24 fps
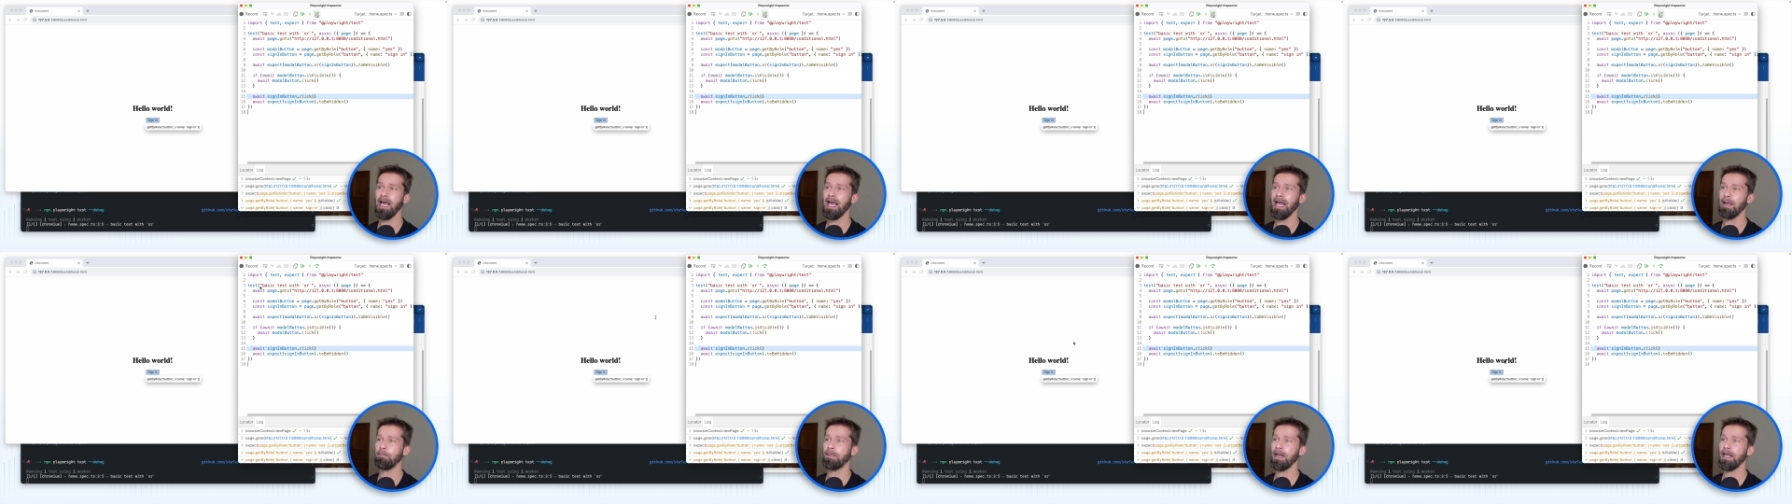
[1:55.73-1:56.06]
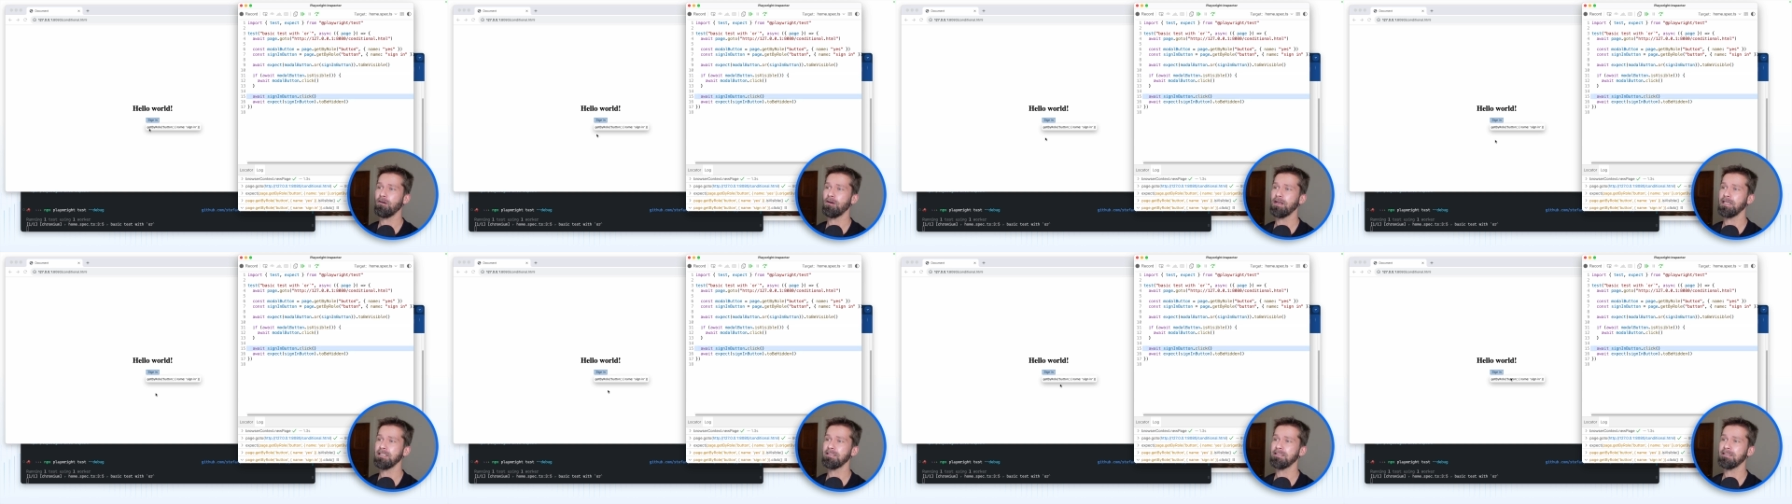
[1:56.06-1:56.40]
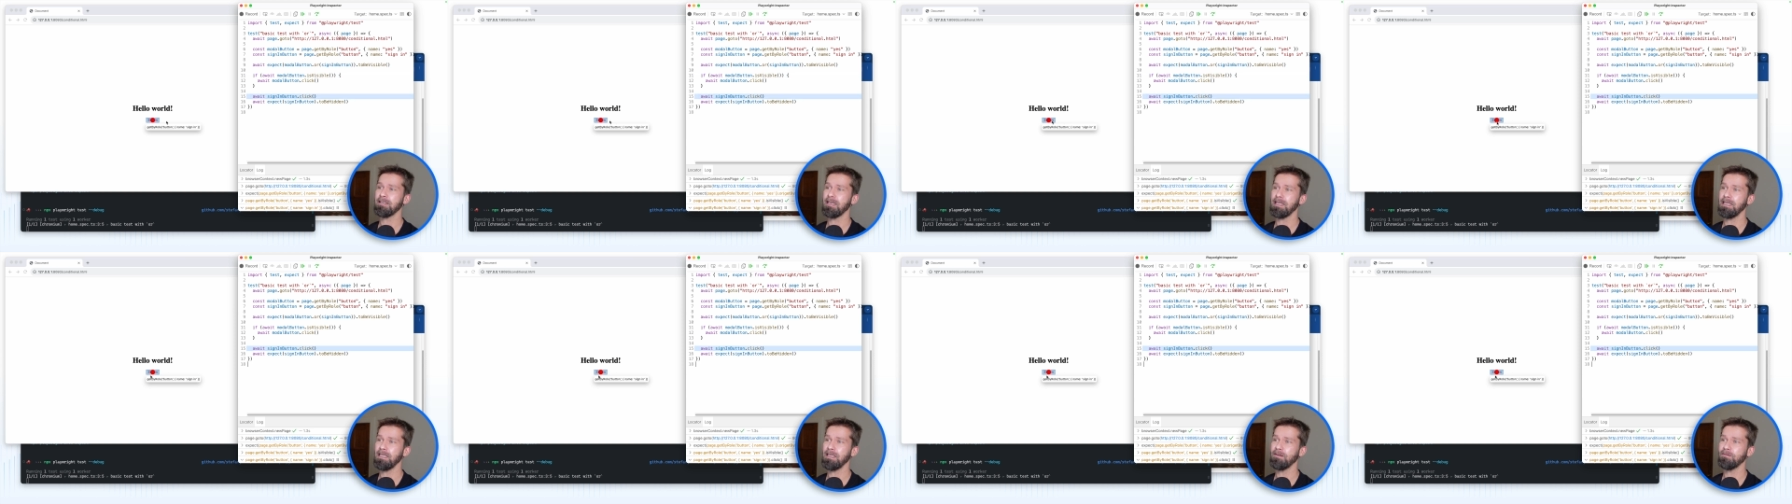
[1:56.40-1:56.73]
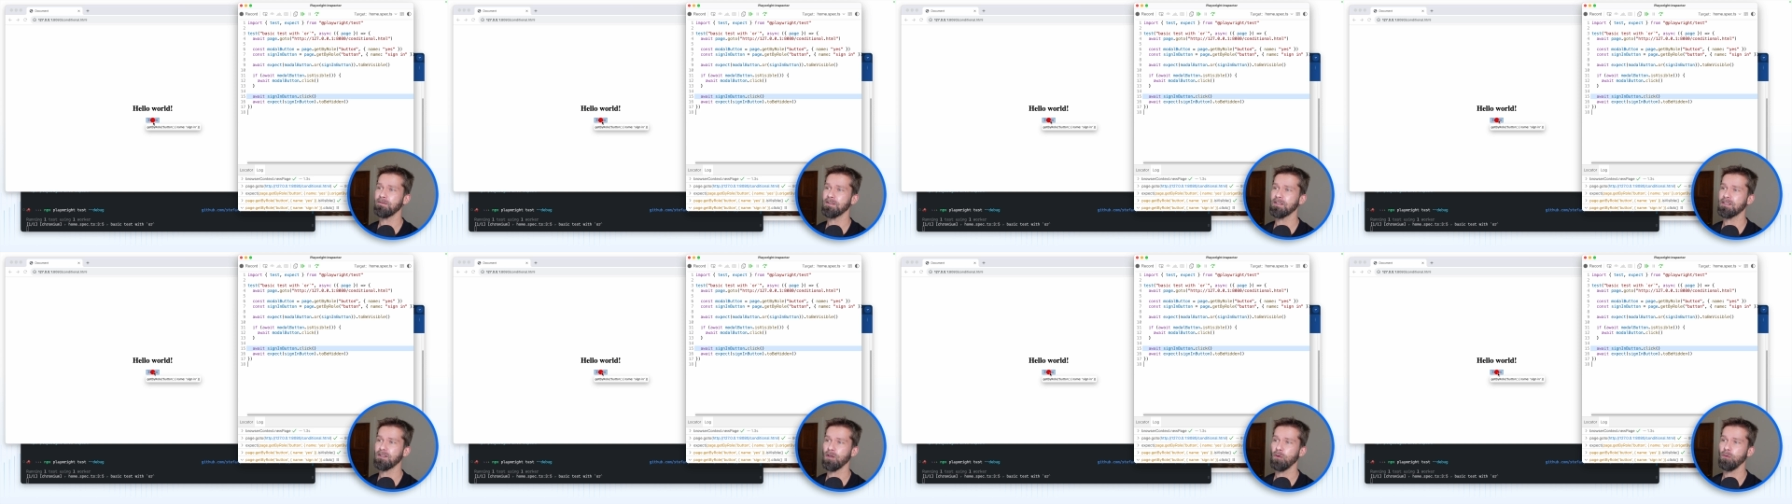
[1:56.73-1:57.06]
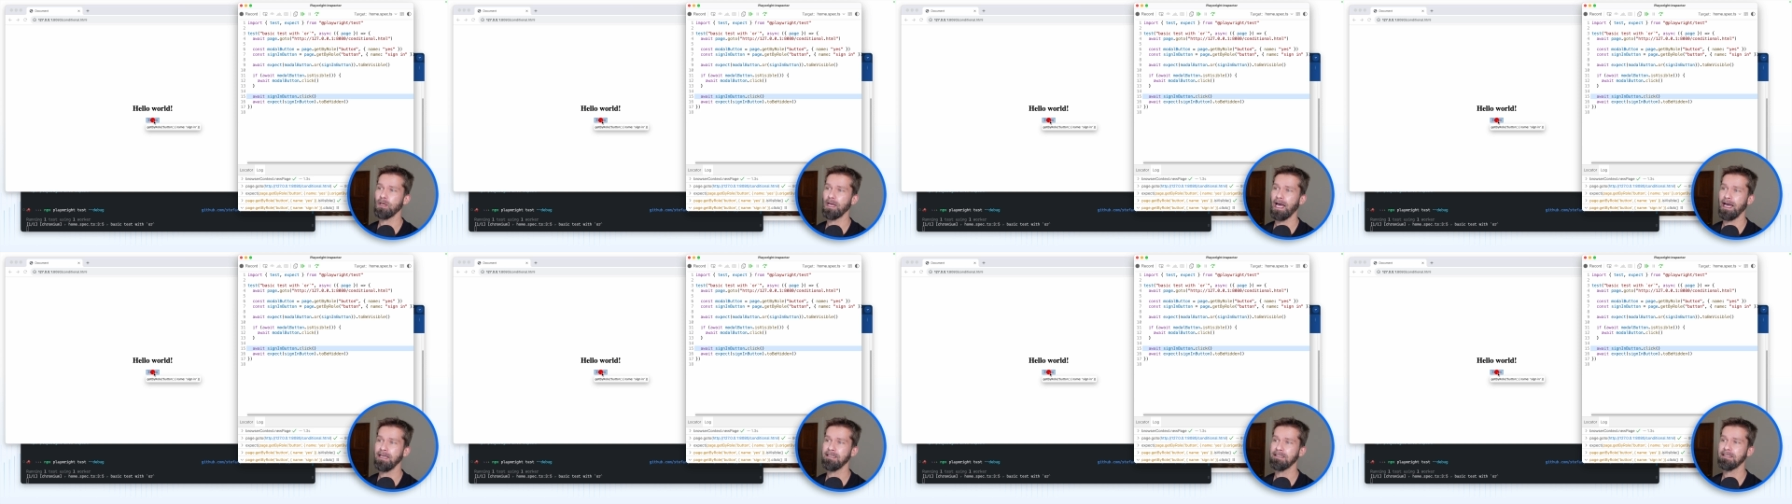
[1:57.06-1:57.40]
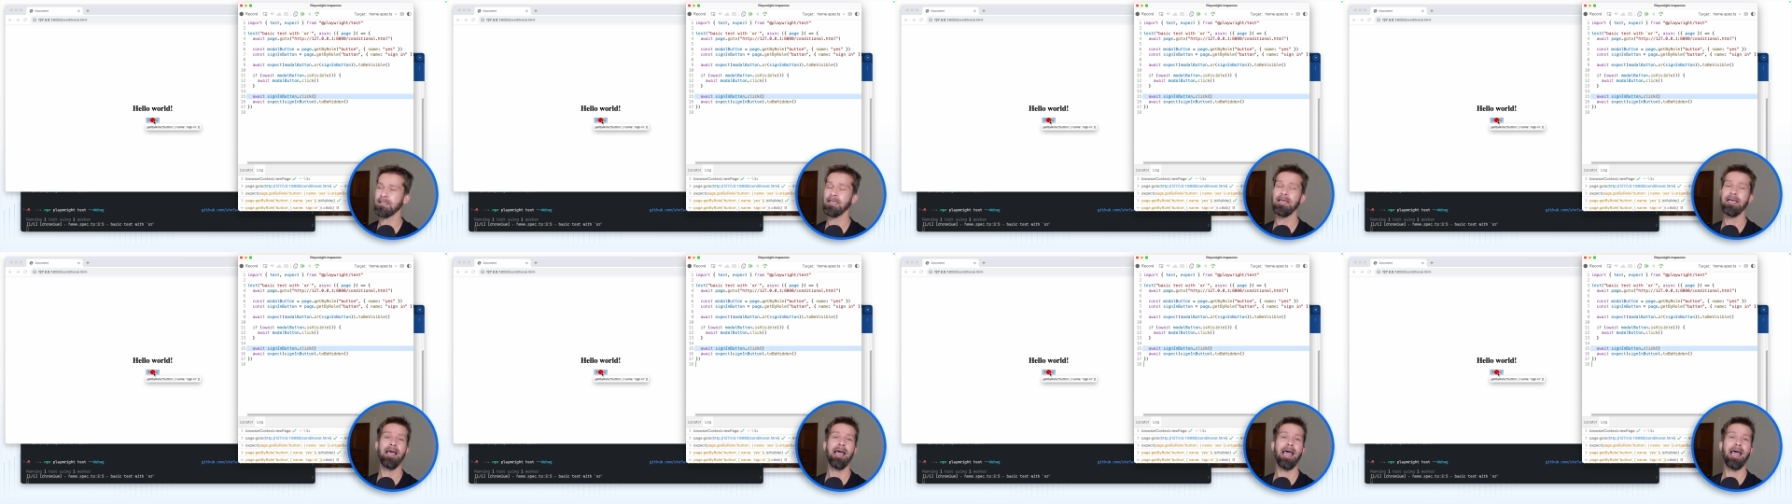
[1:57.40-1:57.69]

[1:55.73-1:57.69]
And Playwright is even so nice